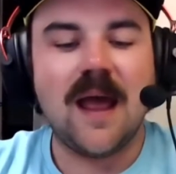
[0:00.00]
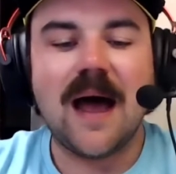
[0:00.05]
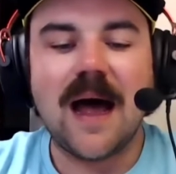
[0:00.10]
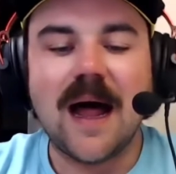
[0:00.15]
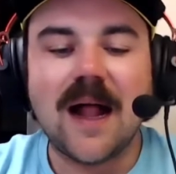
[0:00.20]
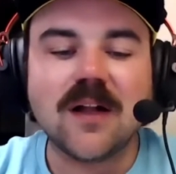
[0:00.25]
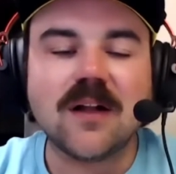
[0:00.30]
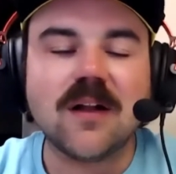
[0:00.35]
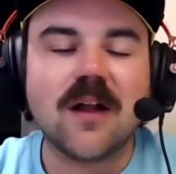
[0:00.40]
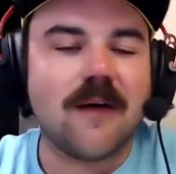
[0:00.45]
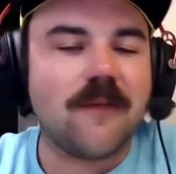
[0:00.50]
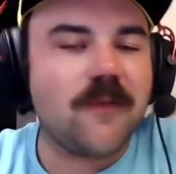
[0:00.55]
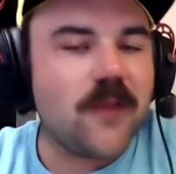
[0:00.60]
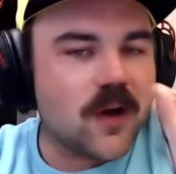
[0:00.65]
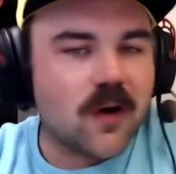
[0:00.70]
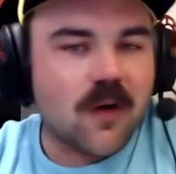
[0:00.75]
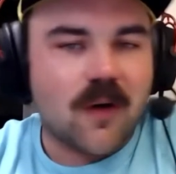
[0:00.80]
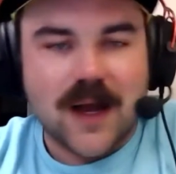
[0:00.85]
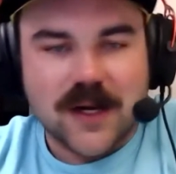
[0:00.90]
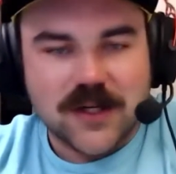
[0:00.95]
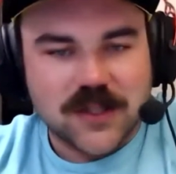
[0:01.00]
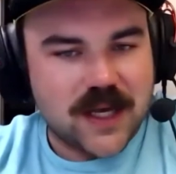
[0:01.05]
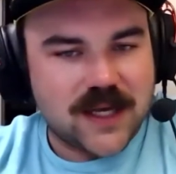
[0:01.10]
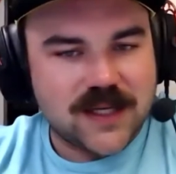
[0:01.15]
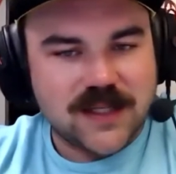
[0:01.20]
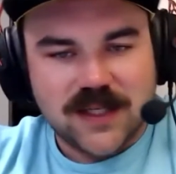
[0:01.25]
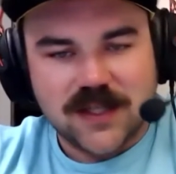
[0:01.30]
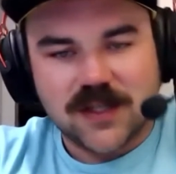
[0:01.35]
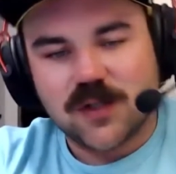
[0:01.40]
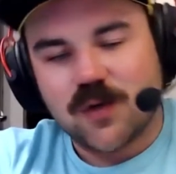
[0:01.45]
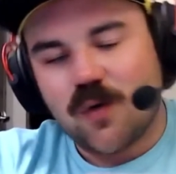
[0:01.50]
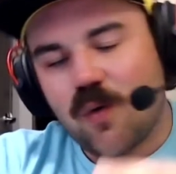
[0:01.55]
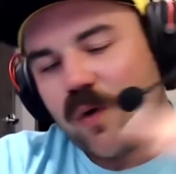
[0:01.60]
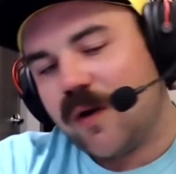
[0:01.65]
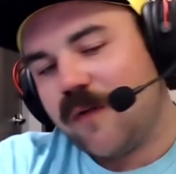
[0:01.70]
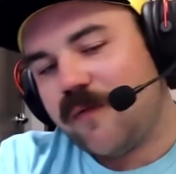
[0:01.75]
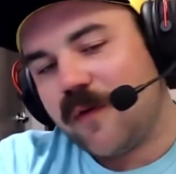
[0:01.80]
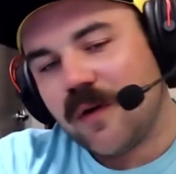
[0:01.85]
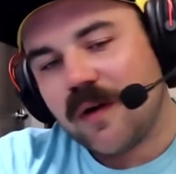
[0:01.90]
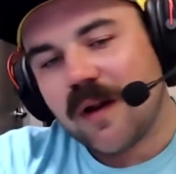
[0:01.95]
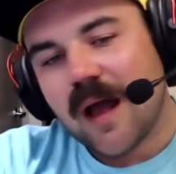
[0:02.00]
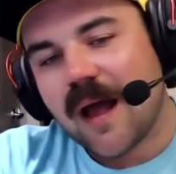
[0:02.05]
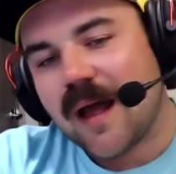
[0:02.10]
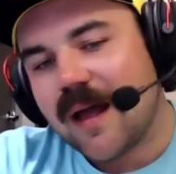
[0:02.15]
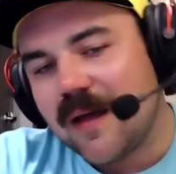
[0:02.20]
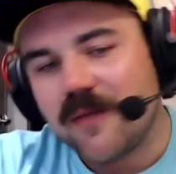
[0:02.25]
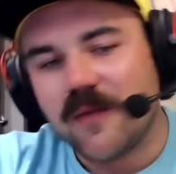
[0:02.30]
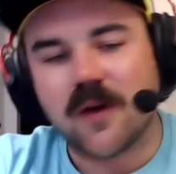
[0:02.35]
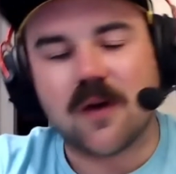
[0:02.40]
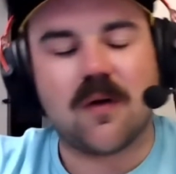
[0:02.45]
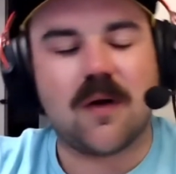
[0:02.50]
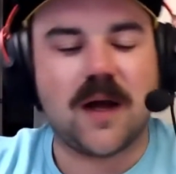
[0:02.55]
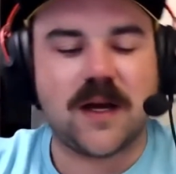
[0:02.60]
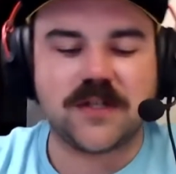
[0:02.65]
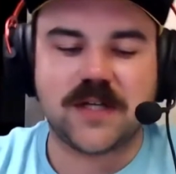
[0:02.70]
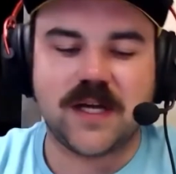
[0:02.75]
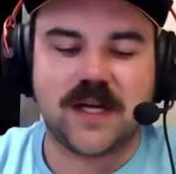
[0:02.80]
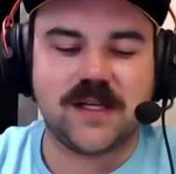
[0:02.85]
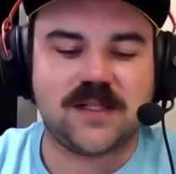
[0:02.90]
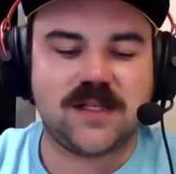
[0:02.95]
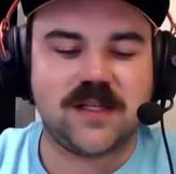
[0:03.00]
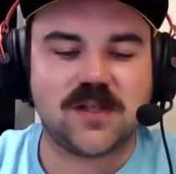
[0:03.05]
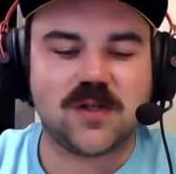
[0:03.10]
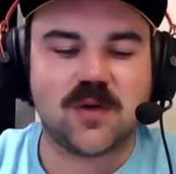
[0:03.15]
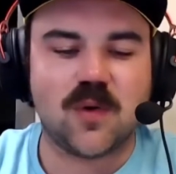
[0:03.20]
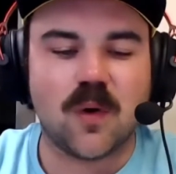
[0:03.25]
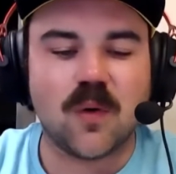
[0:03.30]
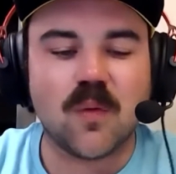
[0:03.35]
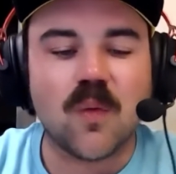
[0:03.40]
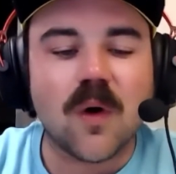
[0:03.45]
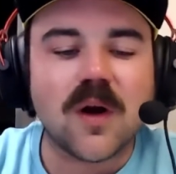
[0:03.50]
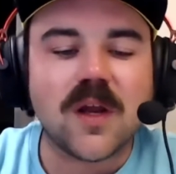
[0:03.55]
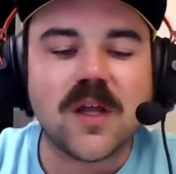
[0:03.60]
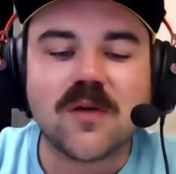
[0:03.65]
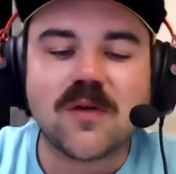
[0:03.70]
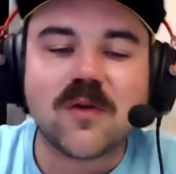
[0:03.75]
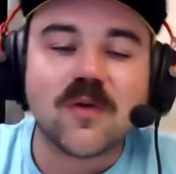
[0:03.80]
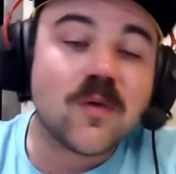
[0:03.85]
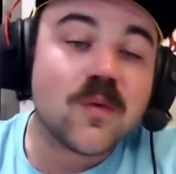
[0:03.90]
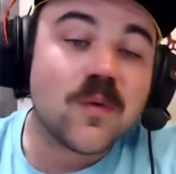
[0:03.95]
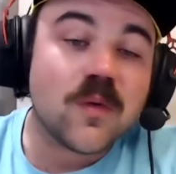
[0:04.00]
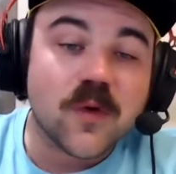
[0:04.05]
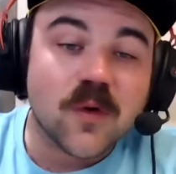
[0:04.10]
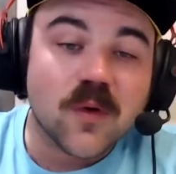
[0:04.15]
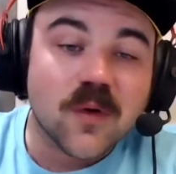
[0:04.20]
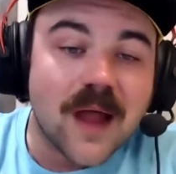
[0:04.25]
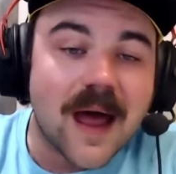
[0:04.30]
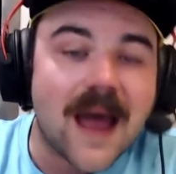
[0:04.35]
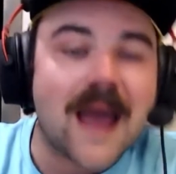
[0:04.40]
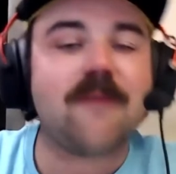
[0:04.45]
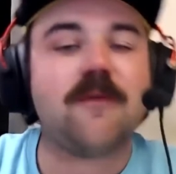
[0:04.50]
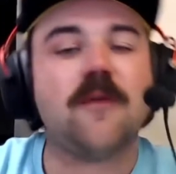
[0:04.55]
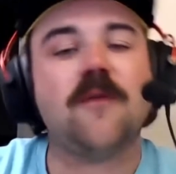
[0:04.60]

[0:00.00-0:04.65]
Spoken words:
I love the Garage Guys Discord. If you're not in the Garage Guys Discord, what are you doing with your life?